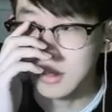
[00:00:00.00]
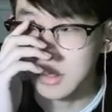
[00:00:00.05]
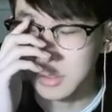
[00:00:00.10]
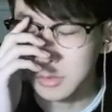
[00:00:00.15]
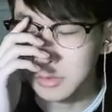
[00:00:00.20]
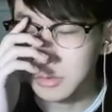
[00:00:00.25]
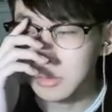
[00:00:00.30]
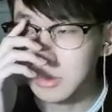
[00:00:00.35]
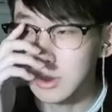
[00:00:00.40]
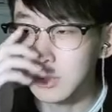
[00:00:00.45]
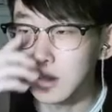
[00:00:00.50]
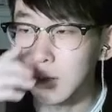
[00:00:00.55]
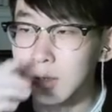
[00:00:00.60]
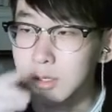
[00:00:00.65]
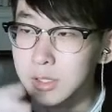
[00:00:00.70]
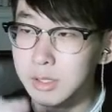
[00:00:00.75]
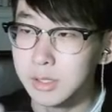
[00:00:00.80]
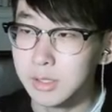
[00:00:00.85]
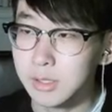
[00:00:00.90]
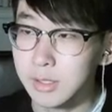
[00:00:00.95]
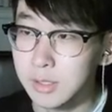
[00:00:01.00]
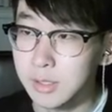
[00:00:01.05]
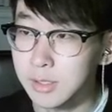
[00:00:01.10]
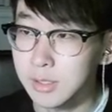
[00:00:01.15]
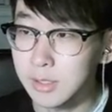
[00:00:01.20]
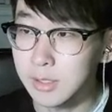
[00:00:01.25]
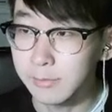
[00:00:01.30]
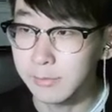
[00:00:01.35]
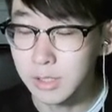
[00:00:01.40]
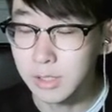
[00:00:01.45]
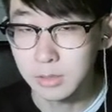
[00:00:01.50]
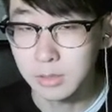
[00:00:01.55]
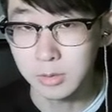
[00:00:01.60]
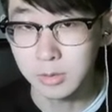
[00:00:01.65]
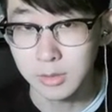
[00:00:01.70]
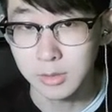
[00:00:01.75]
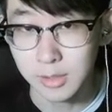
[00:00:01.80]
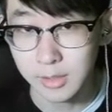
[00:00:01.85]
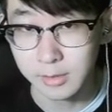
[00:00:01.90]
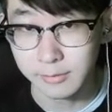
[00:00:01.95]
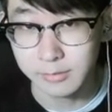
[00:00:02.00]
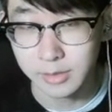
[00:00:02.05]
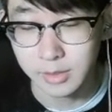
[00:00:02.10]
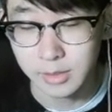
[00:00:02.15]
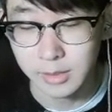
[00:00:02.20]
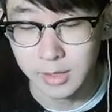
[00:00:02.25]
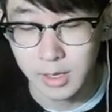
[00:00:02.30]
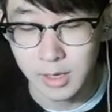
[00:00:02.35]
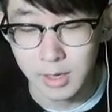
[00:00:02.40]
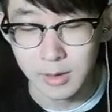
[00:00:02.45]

to the logic in divisible 11